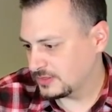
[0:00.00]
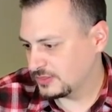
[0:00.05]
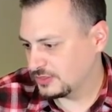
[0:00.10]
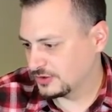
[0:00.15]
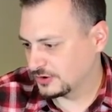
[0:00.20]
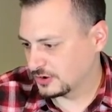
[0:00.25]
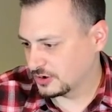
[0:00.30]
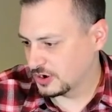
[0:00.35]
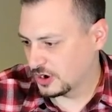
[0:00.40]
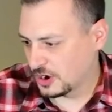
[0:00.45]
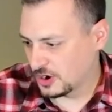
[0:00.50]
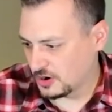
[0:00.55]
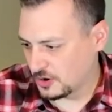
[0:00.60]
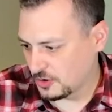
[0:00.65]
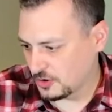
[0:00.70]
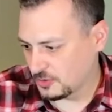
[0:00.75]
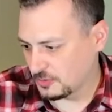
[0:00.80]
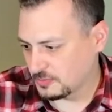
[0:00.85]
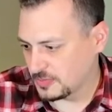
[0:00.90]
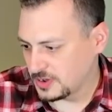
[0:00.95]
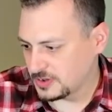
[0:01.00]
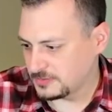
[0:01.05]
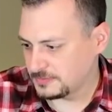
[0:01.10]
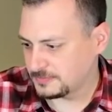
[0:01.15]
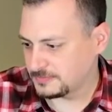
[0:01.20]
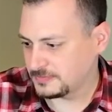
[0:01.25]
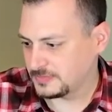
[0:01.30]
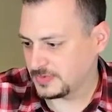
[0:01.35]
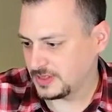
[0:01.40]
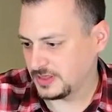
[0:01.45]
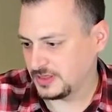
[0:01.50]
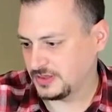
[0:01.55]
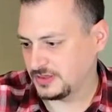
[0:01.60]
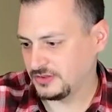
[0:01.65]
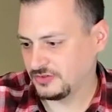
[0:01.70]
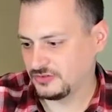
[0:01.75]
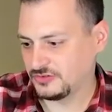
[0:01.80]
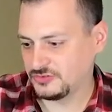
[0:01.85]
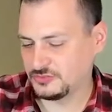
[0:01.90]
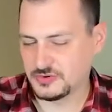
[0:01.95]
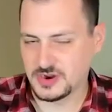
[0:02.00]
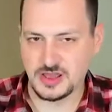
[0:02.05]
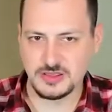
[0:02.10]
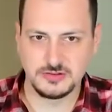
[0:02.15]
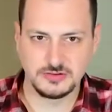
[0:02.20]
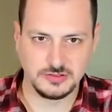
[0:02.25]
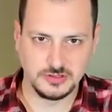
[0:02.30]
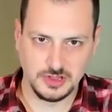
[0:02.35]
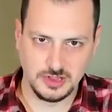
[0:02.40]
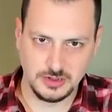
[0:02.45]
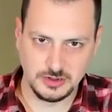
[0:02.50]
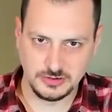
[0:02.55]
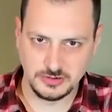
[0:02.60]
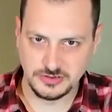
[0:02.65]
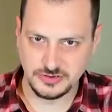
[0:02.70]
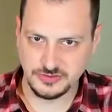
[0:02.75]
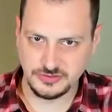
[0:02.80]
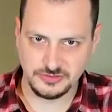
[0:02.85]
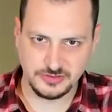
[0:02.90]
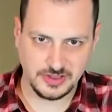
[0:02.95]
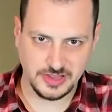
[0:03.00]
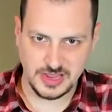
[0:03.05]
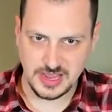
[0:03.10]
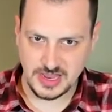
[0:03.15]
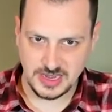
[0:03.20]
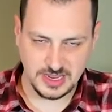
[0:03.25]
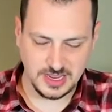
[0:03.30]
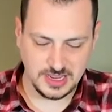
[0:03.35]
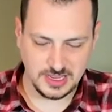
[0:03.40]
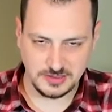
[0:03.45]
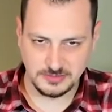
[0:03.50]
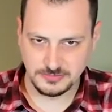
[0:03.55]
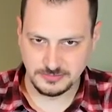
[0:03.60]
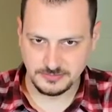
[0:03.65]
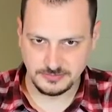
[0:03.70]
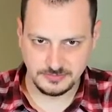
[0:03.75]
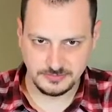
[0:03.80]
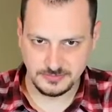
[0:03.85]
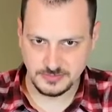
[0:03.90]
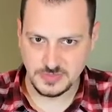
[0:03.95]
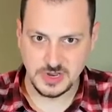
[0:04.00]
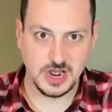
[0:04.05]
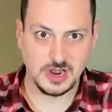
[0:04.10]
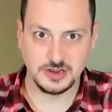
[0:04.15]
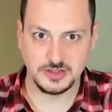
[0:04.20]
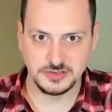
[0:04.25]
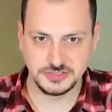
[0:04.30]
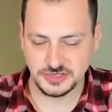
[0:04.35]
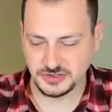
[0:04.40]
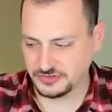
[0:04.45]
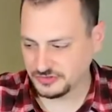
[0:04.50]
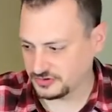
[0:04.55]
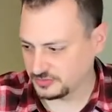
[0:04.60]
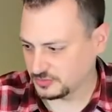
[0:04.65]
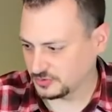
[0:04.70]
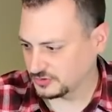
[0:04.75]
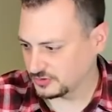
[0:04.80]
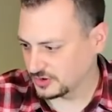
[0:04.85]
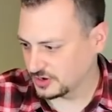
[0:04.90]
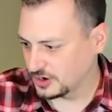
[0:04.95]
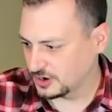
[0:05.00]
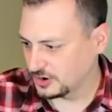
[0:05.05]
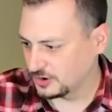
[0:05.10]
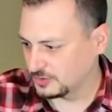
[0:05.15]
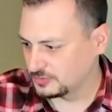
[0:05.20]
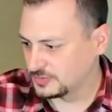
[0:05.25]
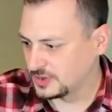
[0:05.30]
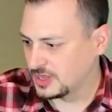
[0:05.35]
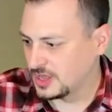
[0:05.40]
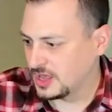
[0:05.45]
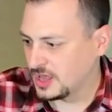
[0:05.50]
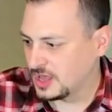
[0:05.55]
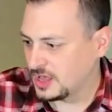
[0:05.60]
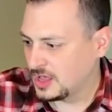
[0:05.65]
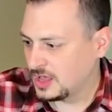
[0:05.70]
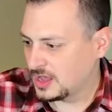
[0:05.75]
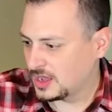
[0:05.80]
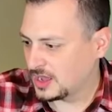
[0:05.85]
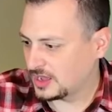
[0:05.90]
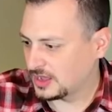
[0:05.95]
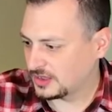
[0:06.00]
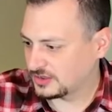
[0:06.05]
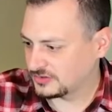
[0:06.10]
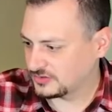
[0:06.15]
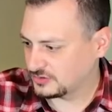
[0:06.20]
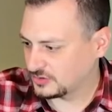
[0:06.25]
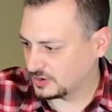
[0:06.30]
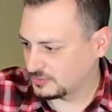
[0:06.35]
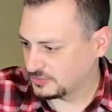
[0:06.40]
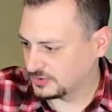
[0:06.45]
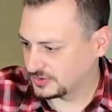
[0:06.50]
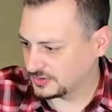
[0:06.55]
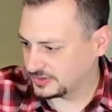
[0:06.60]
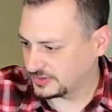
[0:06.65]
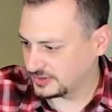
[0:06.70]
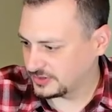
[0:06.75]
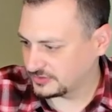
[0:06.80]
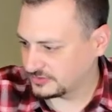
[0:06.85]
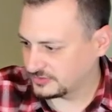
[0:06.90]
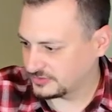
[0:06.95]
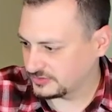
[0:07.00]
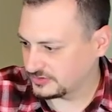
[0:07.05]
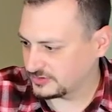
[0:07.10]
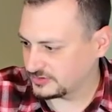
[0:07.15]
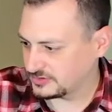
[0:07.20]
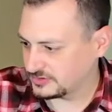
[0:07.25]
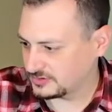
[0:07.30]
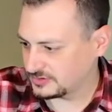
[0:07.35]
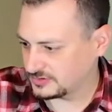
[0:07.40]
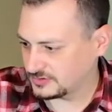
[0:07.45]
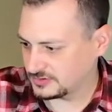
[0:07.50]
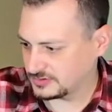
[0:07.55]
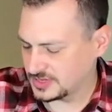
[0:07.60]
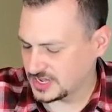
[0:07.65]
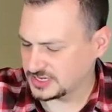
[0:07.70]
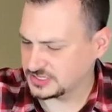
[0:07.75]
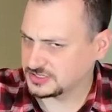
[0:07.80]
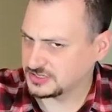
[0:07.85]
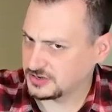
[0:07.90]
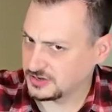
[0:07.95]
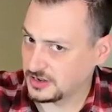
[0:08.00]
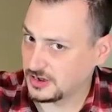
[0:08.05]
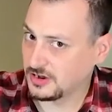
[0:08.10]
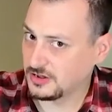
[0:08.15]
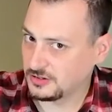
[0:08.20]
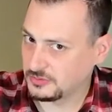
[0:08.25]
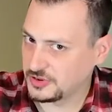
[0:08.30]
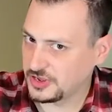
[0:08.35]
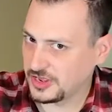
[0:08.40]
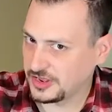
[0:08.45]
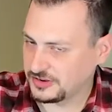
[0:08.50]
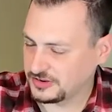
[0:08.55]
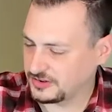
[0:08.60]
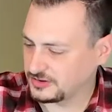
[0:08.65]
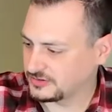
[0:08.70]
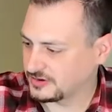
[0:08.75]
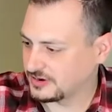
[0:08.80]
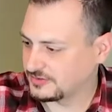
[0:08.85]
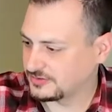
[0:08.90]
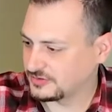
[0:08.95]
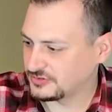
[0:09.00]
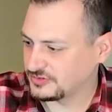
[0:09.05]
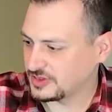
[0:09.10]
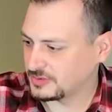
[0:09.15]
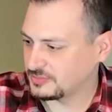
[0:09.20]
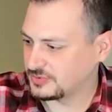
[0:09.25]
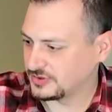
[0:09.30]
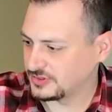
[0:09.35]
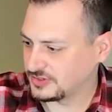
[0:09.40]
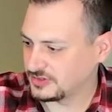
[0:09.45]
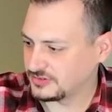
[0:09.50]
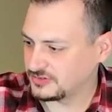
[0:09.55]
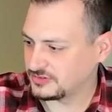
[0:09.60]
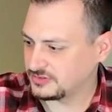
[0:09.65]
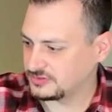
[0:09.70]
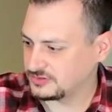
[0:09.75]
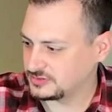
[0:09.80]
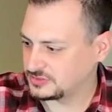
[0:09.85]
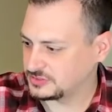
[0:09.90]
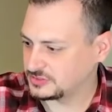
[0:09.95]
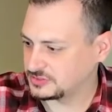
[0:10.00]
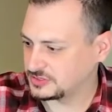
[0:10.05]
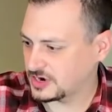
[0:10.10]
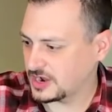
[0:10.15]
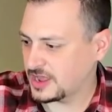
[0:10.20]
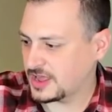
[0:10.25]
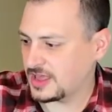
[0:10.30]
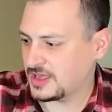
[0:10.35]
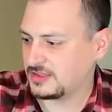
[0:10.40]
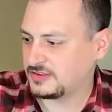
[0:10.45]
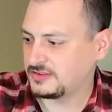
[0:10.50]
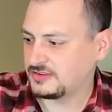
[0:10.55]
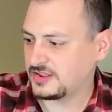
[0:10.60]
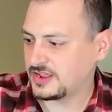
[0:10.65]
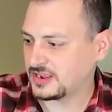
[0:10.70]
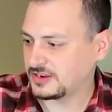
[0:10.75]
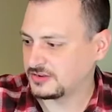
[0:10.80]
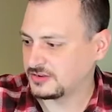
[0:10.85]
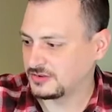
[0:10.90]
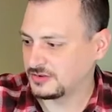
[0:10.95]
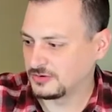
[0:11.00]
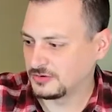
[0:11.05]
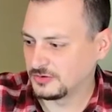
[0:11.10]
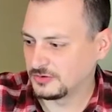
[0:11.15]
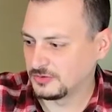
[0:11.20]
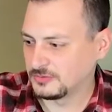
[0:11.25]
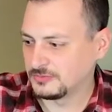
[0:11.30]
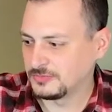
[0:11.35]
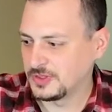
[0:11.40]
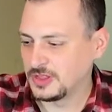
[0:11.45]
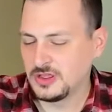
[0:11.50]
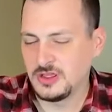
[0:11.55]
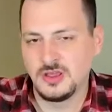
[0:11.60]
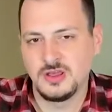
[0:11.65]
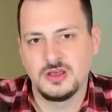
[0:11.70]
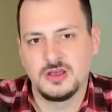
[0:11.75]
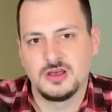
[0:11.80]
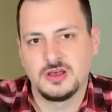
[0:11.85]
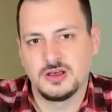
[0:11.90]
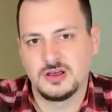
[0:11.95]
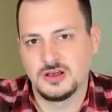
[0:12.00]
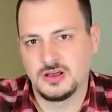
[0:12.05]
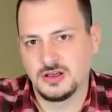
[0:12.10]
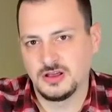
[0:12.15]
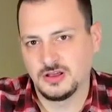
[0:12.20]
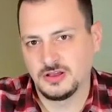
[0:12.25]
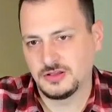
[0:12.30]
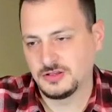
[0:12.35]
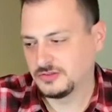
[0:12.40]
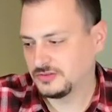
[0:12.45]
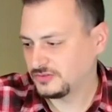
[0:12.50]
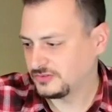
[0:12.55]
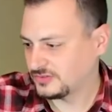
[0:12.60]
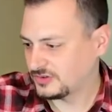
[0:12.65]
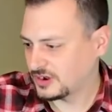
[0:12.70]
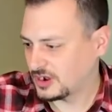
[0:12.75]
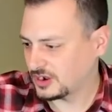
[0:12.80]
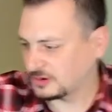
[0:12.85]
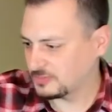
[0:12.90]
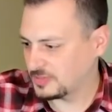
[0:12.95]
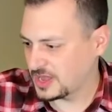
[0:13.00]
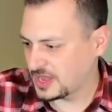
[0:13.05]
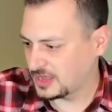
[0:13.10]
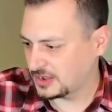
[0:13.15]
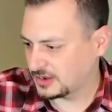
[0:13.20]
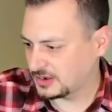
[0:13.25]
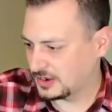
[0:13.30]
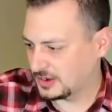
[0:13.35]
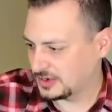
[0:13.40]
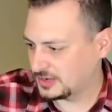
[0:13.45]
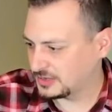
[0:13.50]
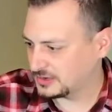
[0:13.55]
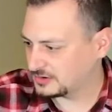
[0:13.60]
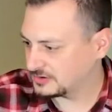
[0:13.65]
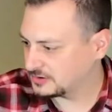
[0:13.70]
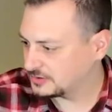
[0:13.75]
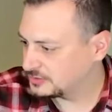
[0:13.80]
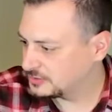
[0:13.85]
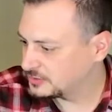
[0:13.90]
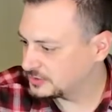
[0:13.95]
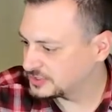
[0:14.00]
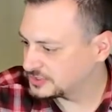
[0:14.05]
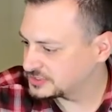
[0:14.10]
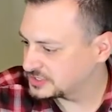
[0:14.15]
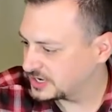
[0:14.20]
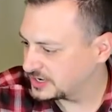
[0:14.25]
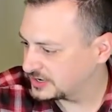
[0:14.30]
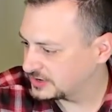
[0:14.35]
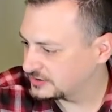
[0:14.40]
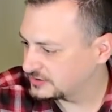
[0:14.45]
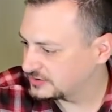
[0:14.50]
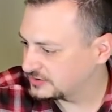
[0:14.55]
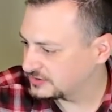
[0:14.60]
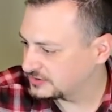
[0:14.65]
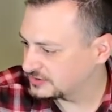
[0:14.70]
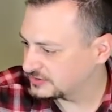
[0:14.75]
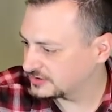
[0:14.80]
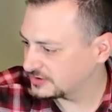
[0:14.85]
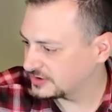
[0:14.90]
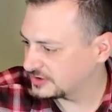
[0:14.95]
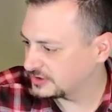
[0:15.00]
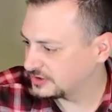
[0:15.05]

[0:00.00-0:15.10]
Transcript: The comb is rather low, just like any non-adjustable comb. So I put this, actually on all my hunting rifles, I put this Triad Tactical stock pack on it, which houses,